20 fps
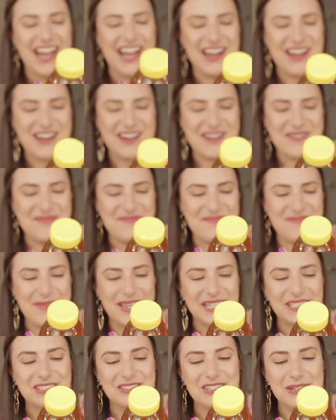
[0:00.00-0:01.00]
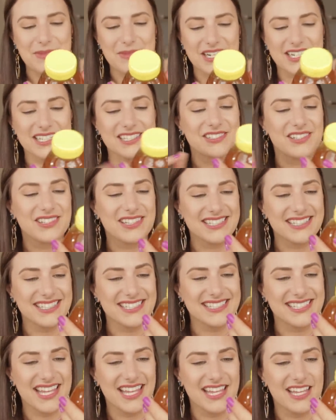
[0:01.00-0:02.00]
Um, Main Street Market, so this
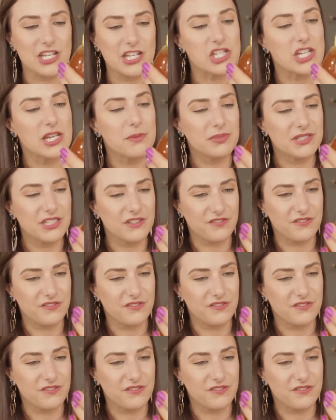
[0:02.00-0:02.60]
is in Chipley,